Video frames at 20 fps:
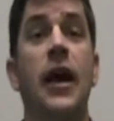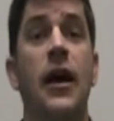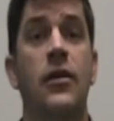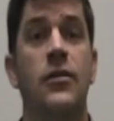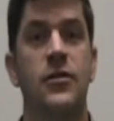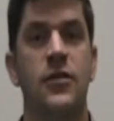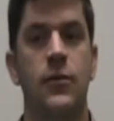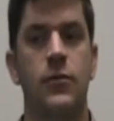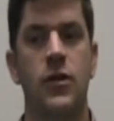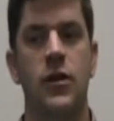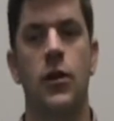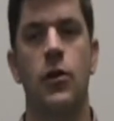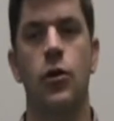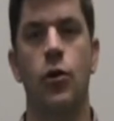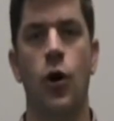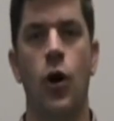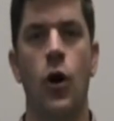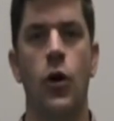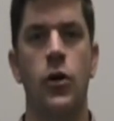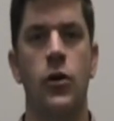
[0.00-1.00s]
out something a
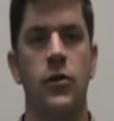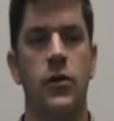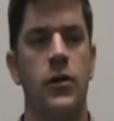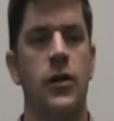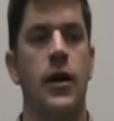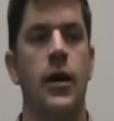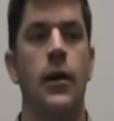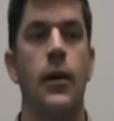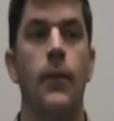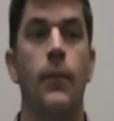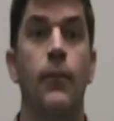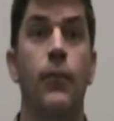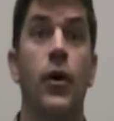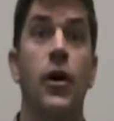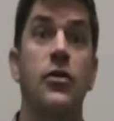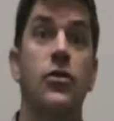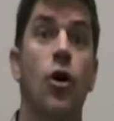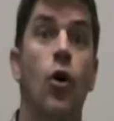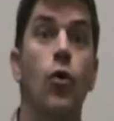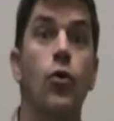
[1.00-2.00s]
little harder than that.
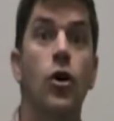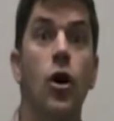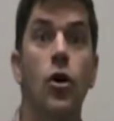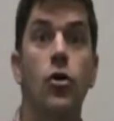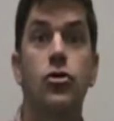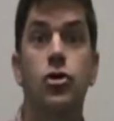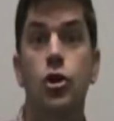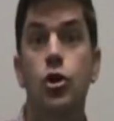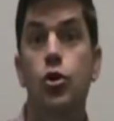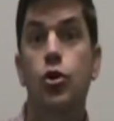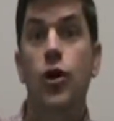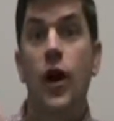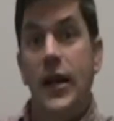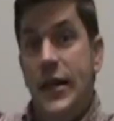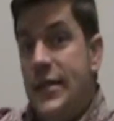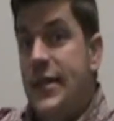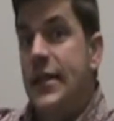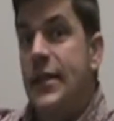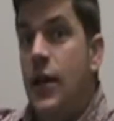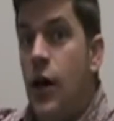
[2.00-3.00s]
But don't go too
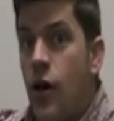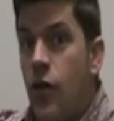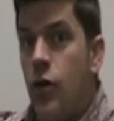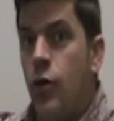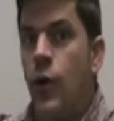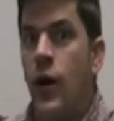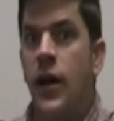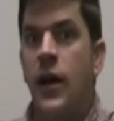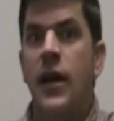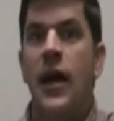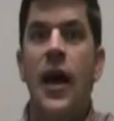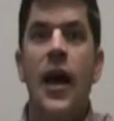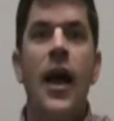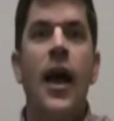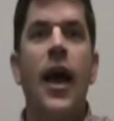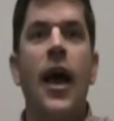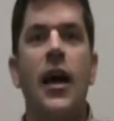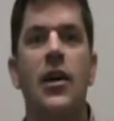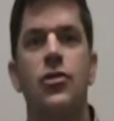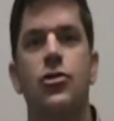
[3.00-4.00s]
crazy the other way
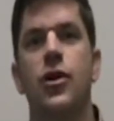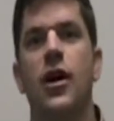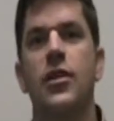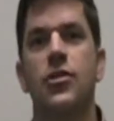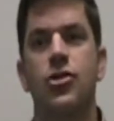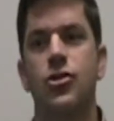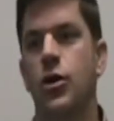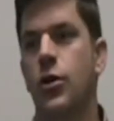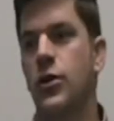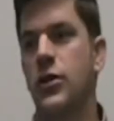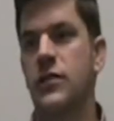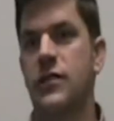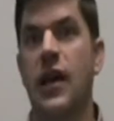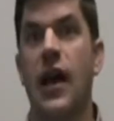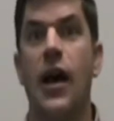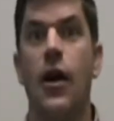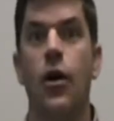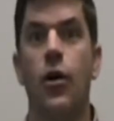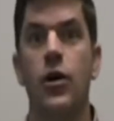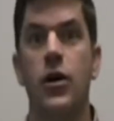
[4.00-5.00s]
and try to show us
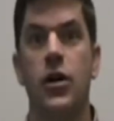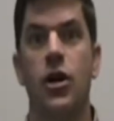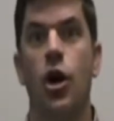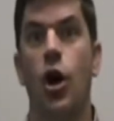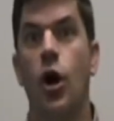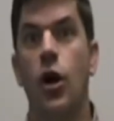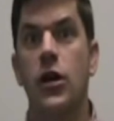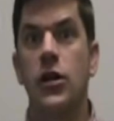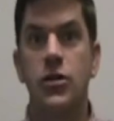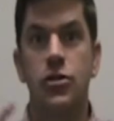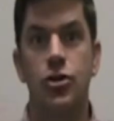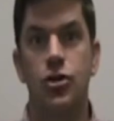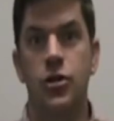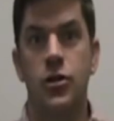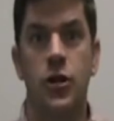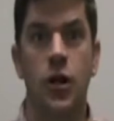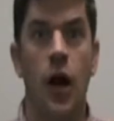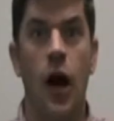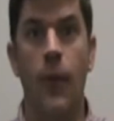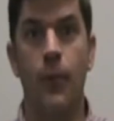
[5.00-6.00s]
how a car
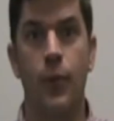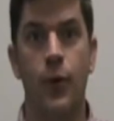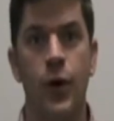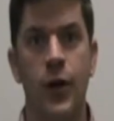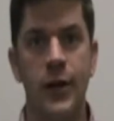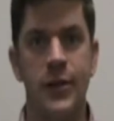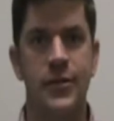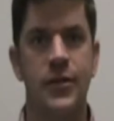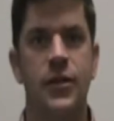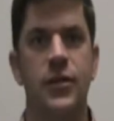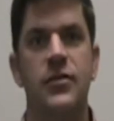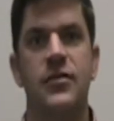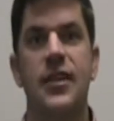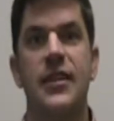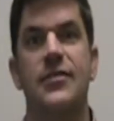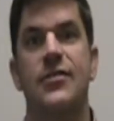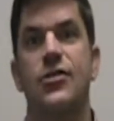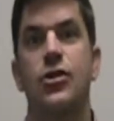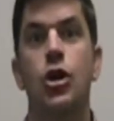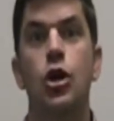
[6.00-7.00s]
engine operates, because
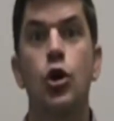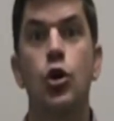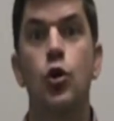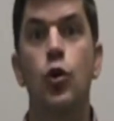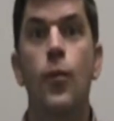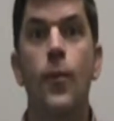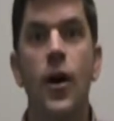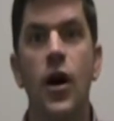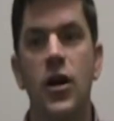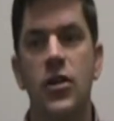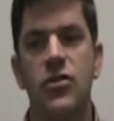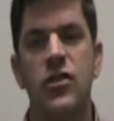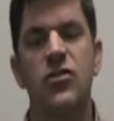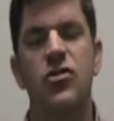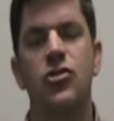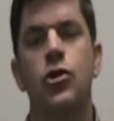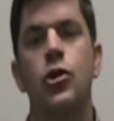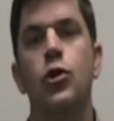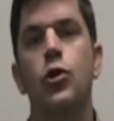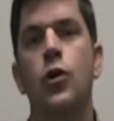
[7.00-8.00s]
that's too much. It's
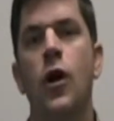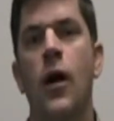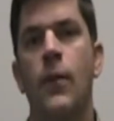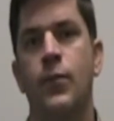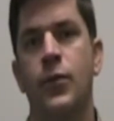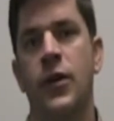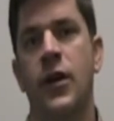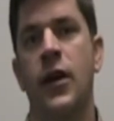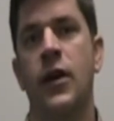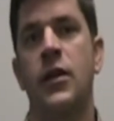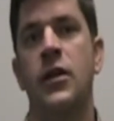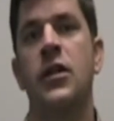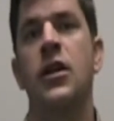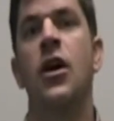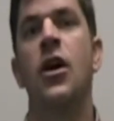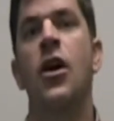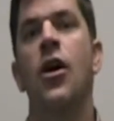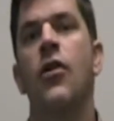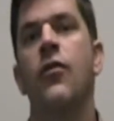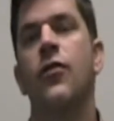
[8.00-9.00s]
too complicated
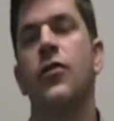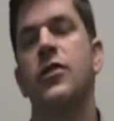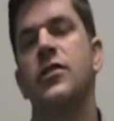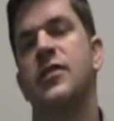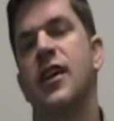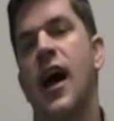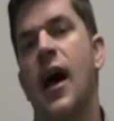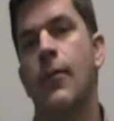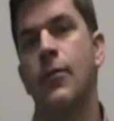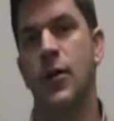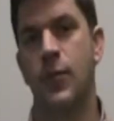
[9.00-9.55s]
for the time